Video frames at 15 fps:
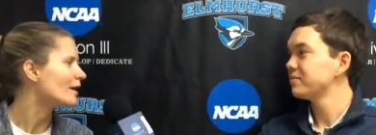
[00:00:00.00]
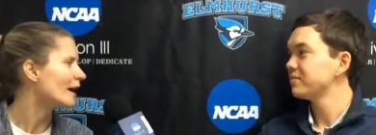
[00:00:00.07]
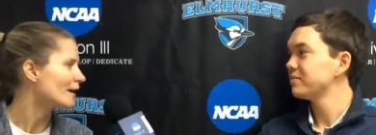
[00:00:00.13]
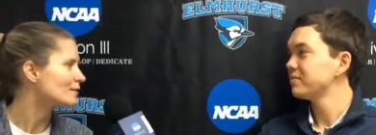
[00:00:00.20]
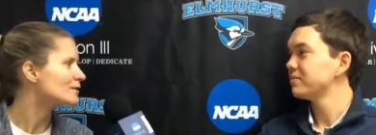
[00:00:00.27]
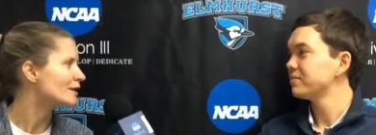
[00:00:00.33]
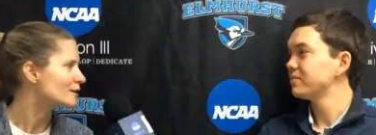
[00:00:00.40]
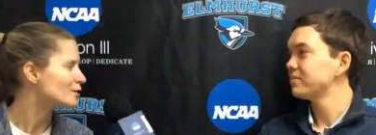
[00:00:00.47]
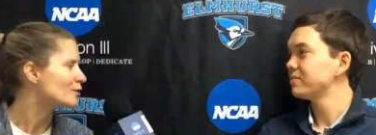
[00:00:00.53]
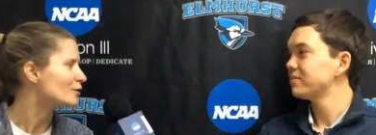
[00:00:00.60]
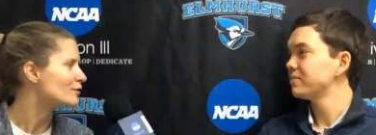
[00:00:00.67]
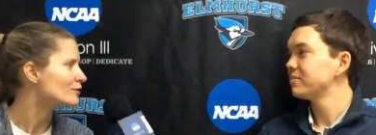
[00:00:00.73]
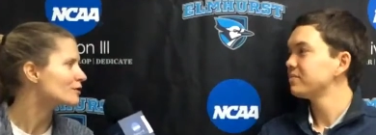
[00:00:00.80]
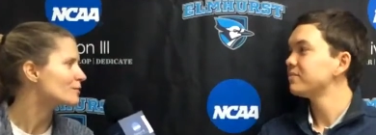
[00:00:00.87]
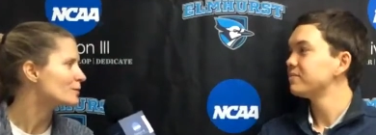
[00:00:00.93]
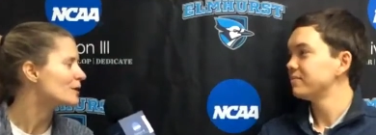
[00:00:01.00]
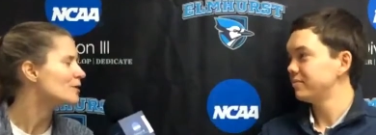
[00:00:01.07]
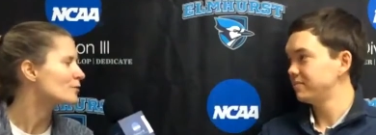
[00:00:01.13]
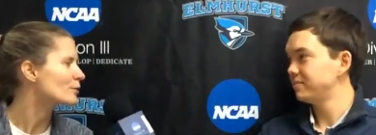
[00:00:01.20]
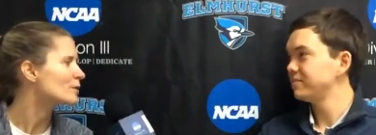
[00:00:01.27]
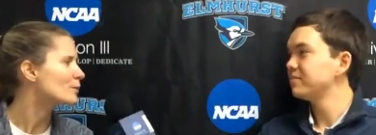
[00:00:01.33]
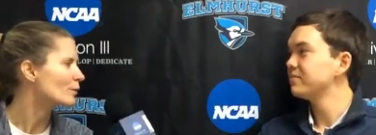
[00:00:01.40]
Speaker 1: uh, outside shooters, to be
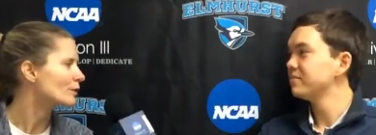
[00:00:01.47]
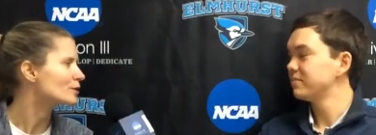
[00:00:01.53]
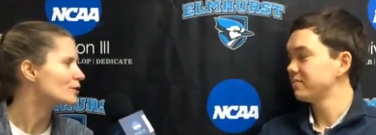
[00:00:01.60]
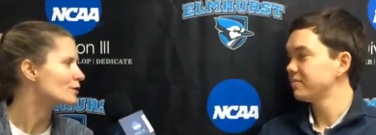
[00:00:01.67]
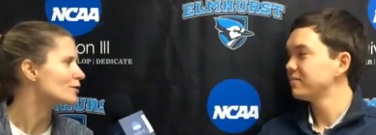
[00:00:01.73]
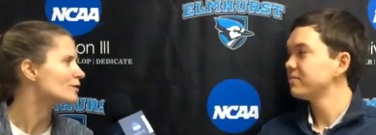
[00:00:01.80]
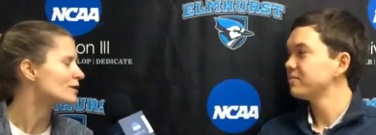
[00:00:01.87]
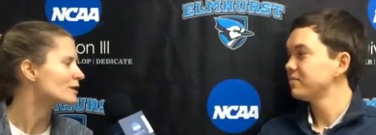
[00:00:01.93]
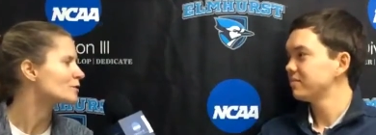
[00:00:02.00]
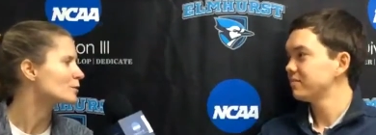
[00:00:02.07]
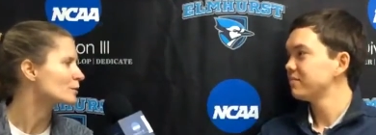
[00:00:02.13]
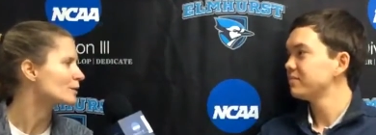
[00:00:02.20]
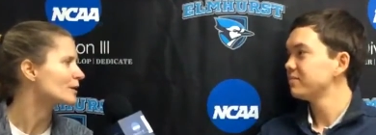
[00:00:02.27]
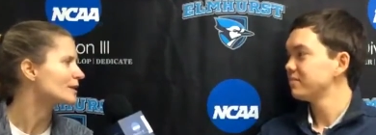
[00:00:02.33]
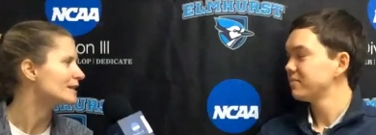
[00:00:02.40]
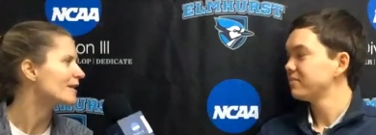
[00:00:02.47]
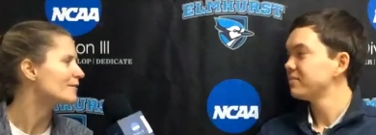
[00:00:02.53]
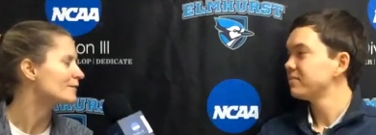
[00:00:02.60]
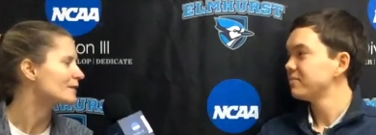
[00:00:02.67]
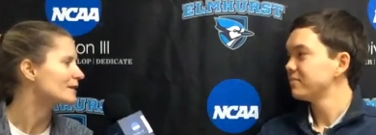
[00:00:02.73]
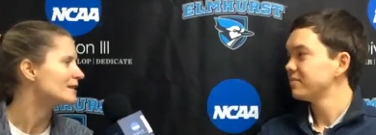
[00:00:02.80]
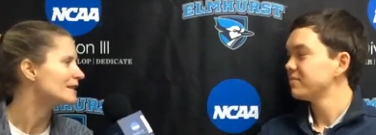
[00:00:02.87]
three-point shooters, because we really
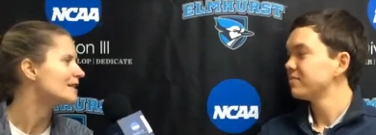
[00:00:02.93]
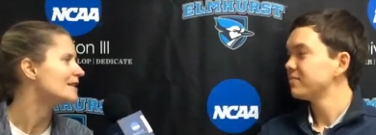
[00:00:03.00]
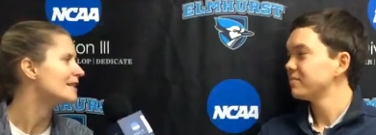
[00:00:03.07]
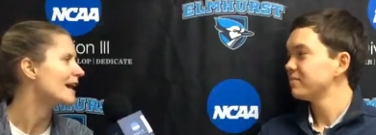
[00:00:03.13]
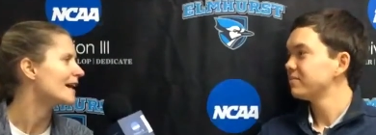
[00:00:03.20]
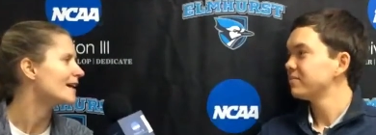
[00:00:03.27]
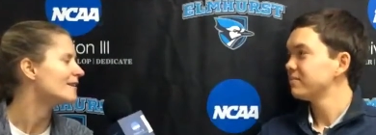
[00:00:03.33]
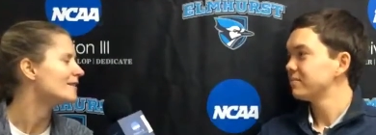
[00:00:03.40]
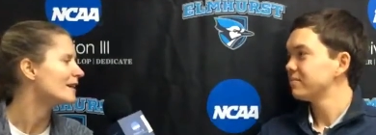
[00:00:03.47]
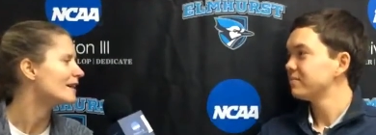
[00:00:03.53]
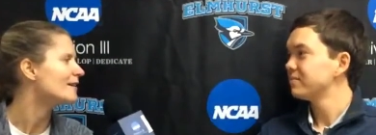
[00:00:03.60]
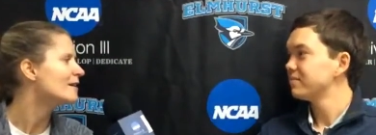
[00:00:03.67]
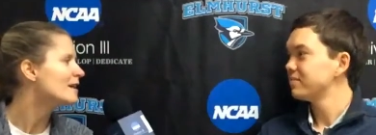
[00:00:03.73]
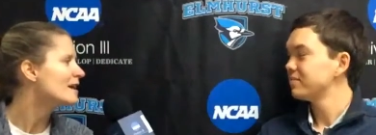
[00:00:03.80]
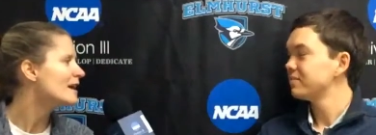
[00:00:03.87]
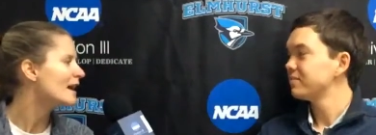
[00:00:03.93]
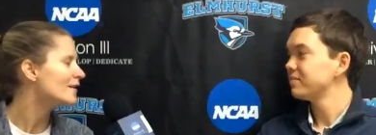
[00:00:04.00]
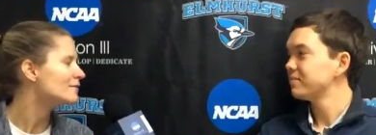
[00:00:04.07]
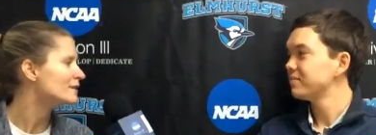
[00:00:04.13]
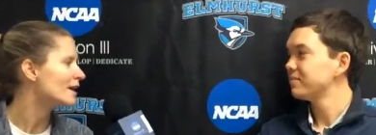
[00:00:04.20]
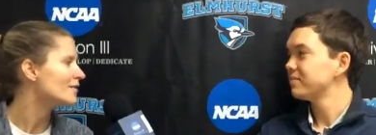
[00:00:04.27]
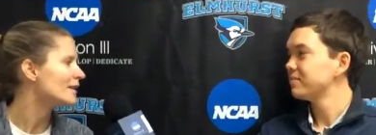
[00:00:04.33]
definitely needed that, and they
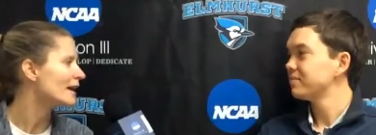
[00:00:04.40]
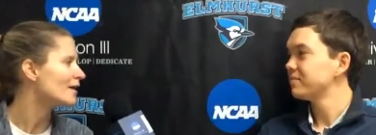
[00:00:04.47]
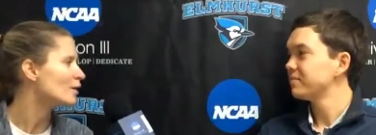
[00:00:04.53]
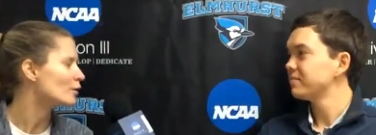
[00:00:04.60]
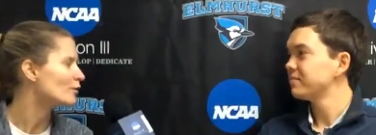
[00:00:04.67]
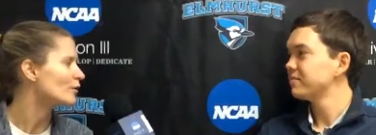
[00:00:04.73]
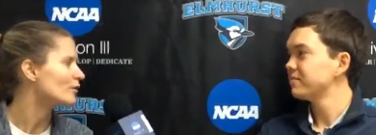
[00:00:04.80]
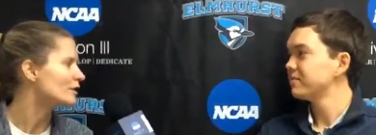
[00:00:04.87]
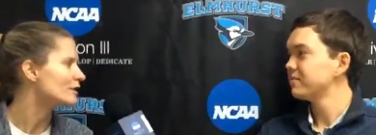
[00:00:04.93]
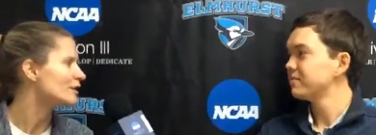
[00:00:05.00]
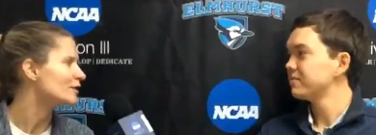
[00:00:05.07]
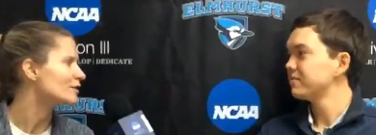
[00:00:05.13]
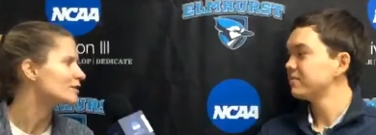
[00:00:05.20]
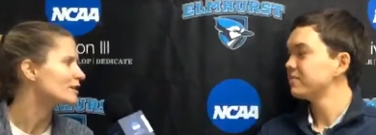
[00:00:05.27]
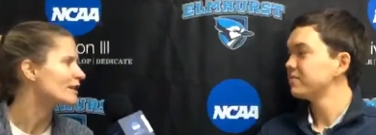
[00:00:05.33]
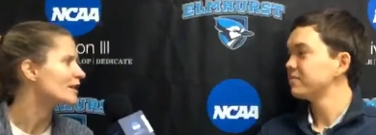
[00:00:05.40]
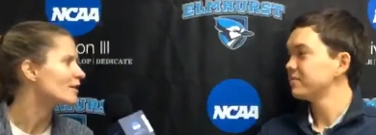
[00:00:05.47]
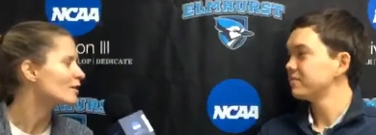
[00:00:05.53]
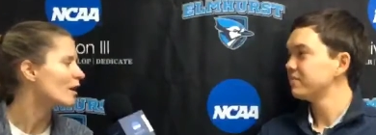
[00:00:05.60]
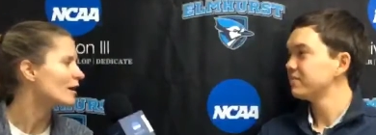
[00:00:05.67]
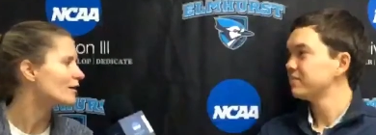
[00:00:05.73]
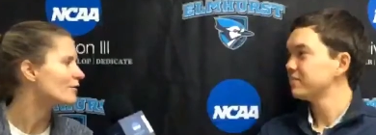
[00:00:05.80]
have done that over the years. And
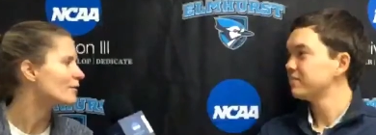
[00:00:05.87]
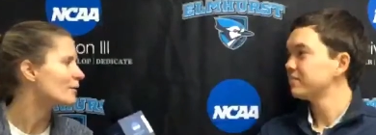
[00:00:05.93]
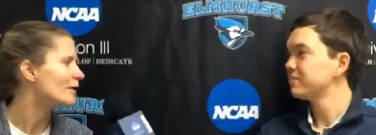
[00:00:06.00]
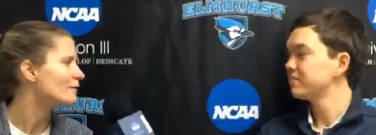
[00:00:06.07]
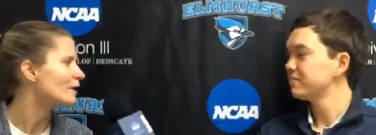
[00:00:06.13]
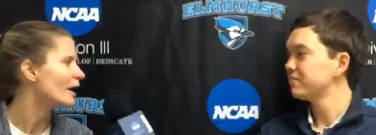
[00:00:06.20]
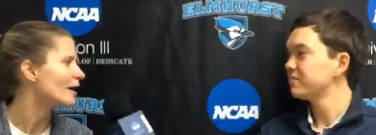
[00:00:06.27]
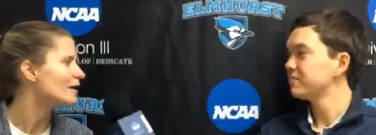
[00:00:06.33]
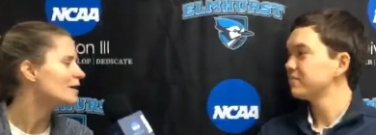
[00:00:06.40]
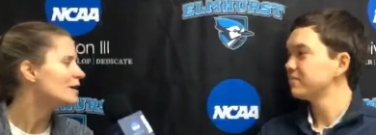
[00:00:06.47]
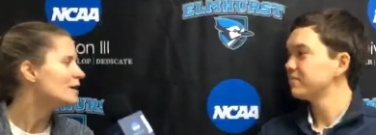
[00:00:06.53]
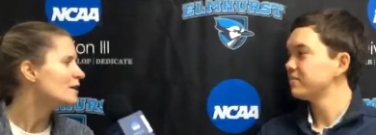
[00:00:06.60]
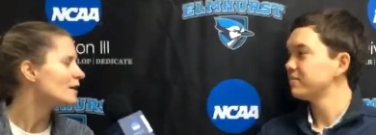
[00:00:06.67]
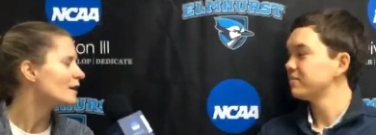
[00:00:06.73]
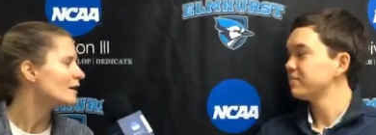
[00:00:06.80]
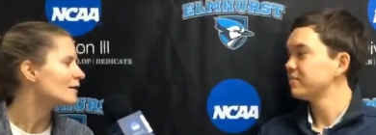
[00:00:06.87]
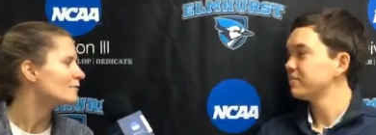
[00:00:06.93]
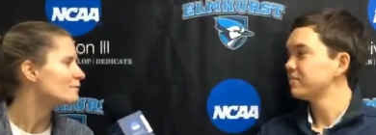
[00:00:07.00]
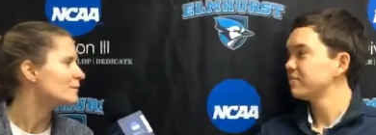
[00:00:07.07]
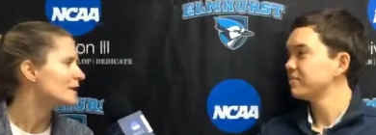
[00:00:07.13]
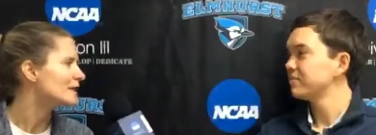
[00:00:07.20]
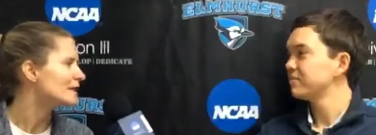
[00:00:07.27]
a lot of them have got uh,
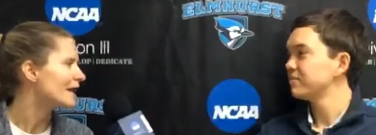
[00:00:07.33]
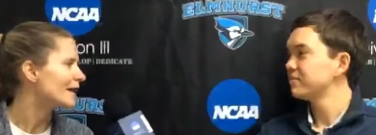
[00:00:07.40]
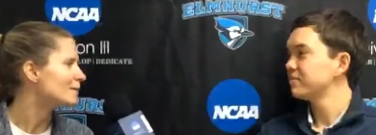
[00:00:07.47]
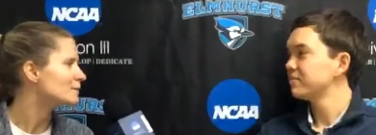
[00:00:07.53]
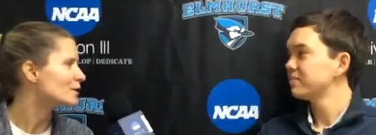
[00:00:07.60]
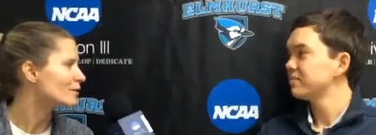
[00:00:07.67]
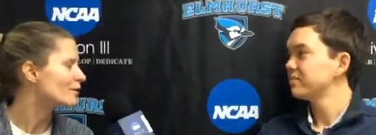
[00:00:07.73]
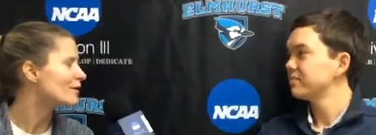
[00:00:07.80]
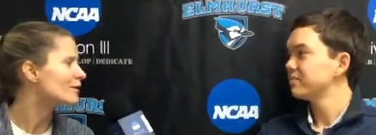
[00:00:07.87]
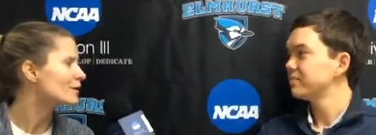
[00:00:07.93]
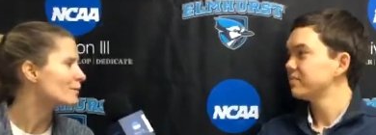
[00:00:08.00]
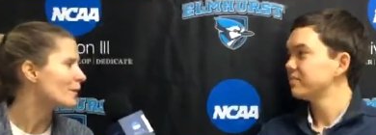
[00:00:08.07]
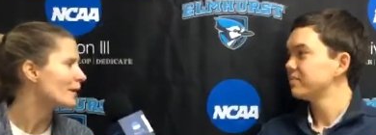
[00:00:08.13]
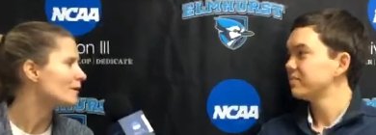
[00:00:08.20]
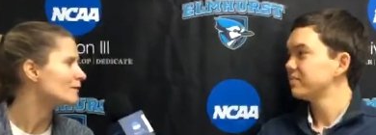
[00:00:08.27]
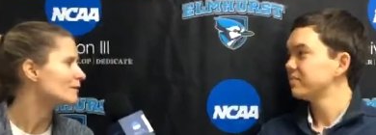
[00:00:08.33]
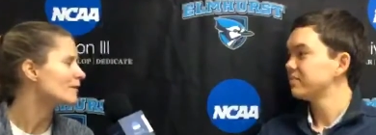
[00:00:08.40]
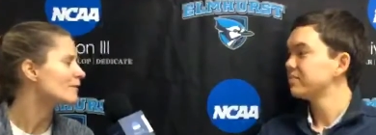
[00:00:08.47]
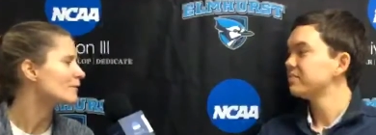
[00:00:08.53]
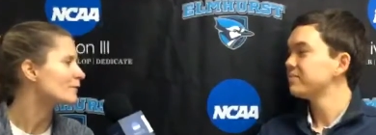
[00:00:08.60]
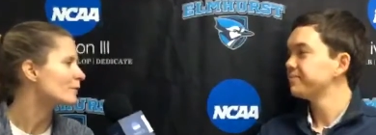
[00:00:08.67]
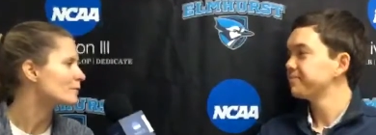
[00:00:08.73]
many games underneath their belt,
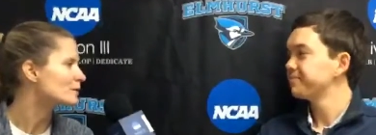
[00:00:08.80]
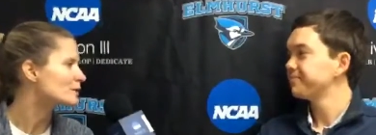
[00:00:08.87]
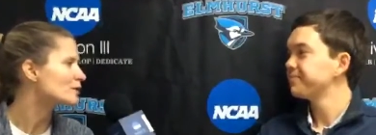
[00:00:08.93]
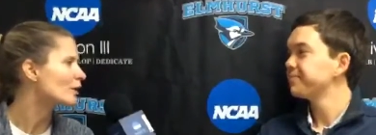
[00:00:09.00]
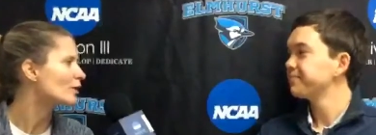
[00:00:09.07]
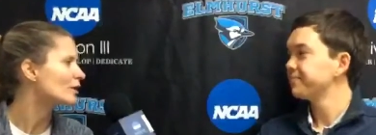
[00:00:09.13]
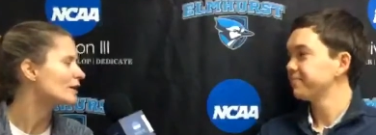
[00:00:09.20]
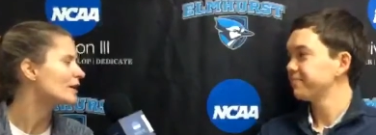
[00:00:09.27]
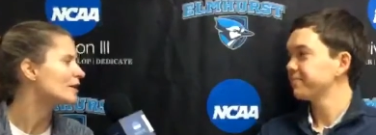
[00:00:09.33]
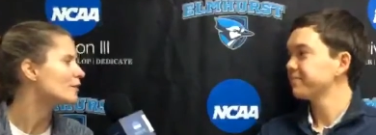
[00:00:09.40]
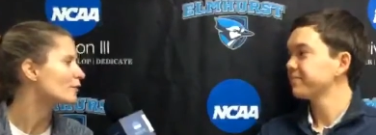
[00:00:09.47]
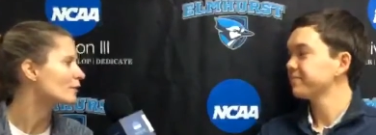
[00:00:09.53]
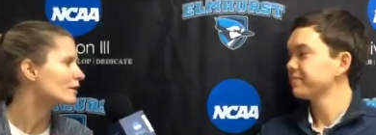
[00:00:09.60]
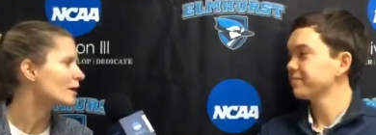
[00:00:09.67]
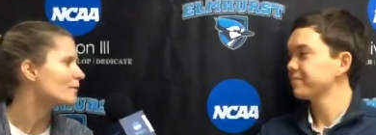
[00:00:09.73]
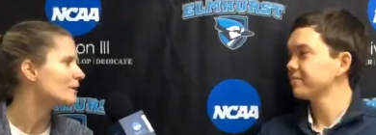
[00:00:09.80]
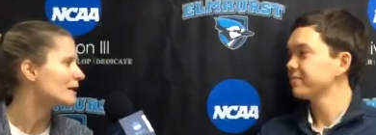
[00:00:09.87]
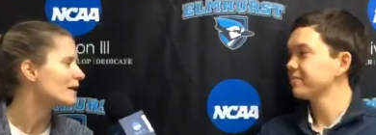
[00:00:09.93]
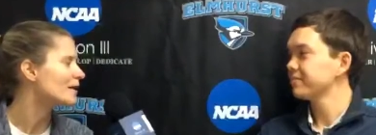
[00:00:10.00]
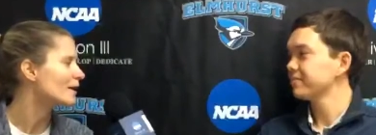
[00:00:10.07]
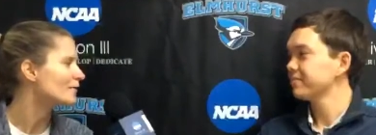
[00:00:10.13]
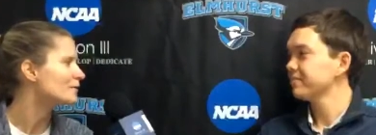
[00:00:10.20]
either from starting or
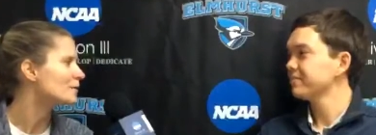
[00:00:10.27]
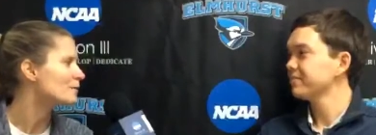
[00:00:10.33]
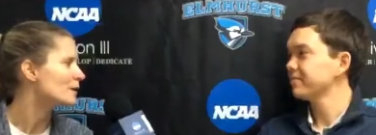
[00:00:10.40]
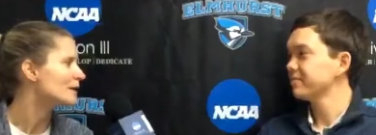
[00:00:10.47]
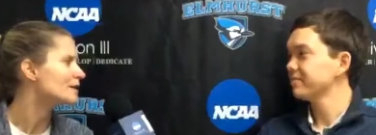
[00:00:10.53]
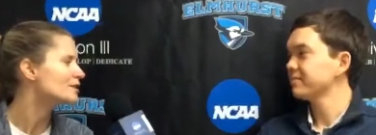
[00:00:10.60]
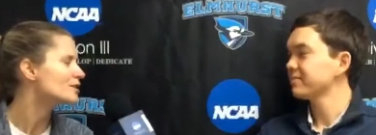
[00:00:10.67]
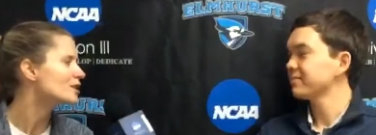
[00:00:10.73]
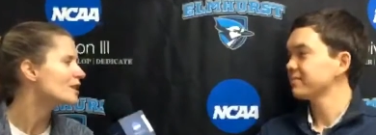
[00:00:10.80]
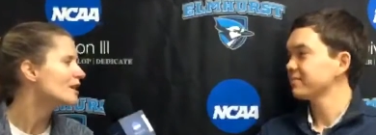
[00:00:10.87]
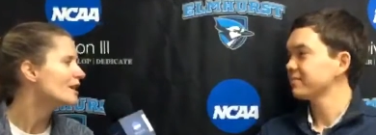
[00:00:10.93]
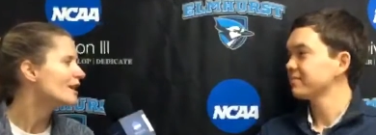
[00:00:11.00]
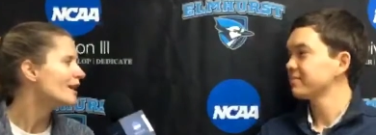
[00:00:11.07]
coming in off the bench.